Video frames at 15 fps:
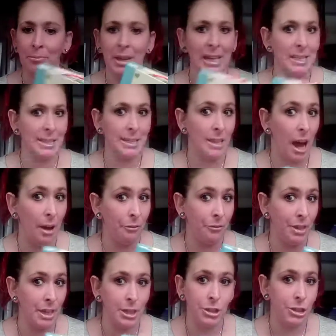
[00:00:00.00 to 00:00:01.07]
it's not
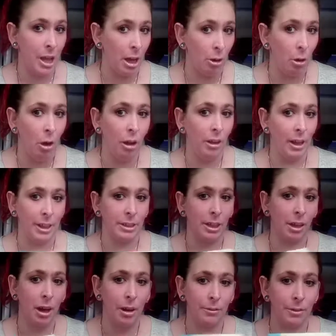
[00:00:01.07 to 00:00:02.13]
finished at all. Like, the
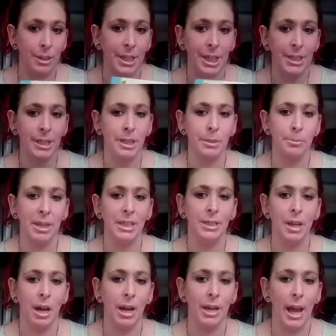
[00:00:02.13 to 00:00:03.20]
cover needs to be
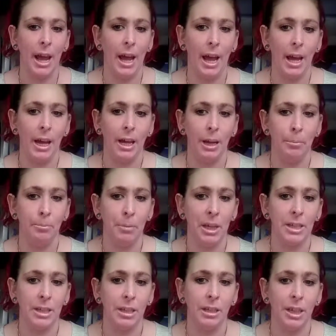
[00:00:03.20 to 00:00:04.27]
done, and
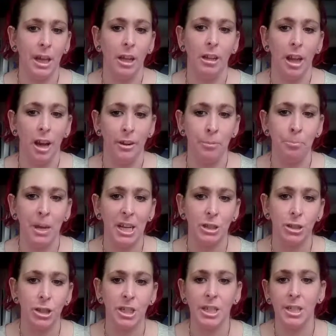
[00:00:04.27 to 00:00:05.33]
basically a lot of
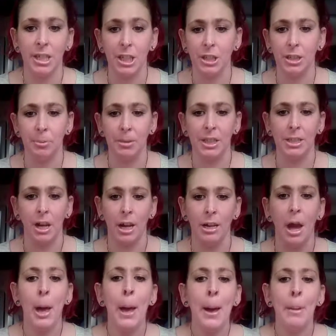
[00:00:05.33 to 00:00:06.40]
pages need to be done,
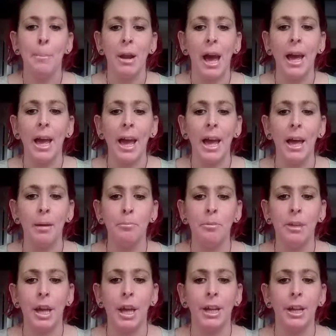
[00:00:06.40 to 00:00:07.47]
but I am,
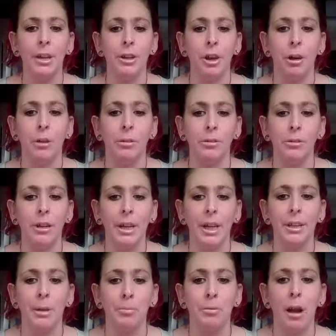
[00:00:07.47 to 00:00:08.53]
like, you know,
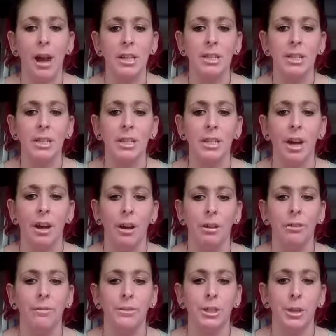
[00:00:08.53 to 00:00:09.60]
in the process
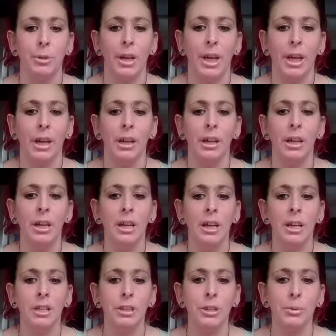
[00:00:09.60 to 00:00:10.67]
of doing
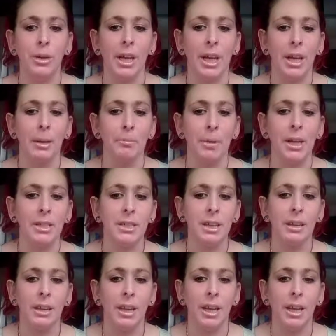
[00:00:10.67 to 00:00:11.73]
it.
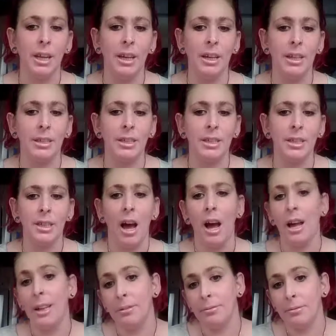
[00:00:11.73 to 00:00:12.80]
Basically, it's
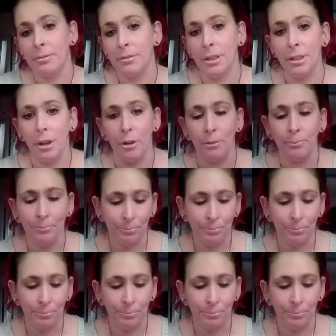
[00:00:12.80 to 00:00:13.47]
not, you know,